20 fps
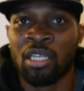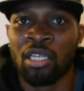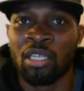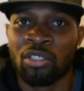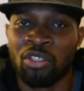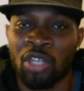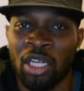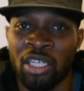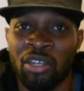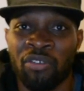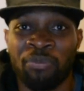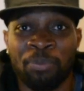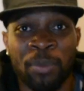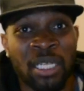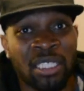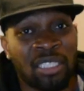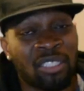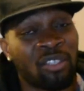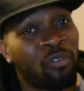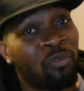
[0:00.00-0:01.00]
try your
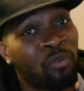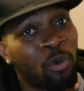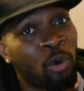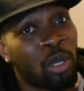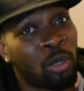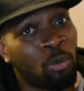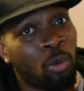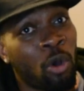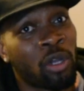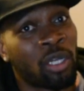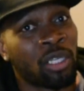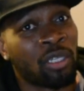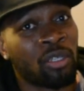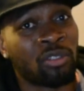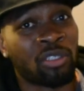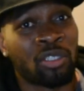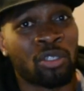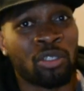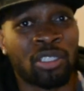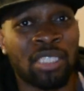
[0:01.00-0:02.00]
best to avoid walking on
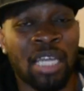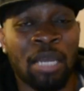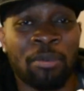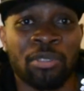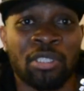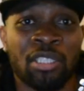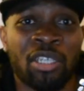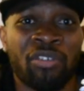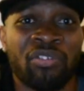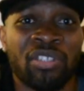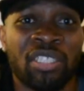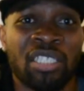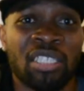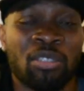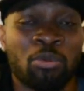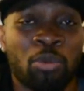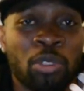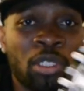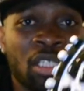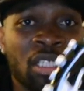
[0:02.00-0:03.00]
those type of surfaces
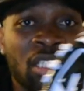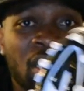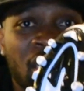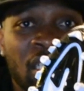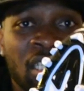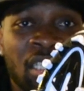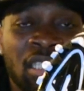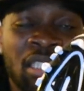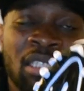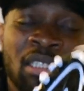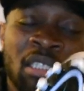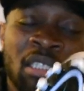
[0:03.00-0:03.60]
with these cleats.